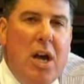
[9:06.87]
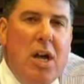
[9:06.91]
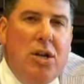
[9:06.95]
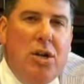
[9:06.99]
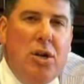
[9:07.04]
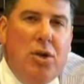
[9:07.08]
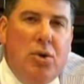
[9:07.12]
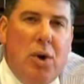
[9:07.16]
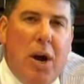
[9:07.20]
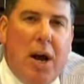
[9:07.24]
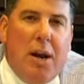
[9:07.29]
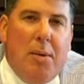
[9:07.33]

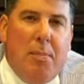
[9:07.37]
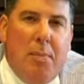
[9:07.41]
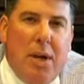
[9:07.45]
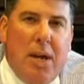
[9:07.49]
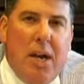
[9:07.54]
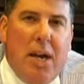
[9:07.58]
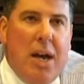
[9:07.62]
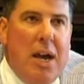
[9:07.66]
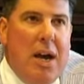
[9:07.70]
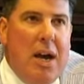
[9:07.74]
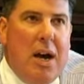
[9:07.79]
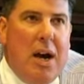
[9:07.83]
to try to
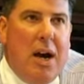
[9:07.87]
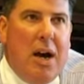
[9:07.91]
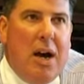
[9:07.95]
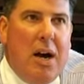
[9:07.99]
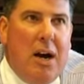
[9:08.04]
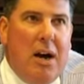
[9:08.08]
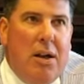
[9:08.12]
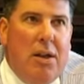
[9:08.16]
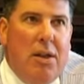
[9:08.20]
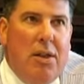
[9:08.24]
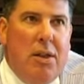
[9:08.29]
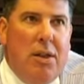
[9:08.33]
be
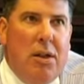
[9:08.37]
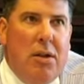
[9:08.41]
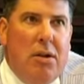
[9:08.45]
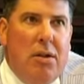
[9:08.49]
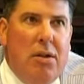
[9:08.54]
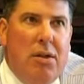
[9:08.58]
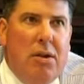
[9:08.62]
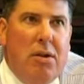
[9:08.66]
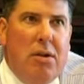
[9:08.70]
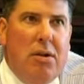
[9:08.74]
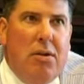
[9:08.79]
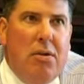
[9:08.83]

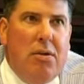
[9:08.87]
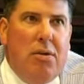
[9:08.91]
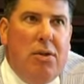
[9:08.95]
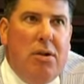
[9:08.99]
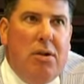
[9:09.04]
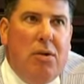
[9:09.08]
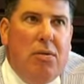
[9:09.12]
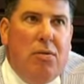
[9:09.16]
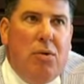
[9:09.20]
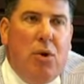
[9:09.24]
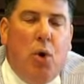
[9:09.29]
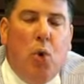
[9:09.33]

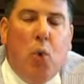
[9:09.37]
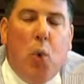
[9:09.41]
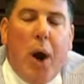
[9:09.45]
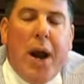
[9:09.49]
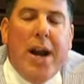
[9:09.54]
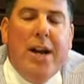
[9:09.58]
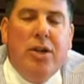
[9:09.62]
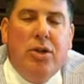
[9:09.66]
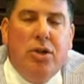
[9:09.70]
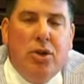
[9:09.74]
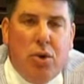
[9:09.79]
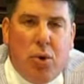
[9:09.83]
the
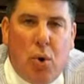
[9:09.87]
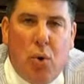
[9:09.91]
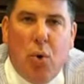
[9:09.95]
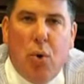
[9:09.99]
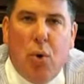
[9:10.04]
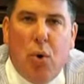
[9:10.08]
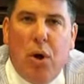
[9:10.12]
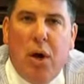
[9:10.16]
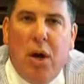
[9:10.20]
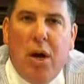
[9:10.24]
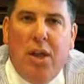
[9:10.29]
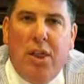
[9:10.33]
greatest
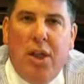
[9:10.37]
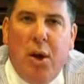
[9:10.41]
school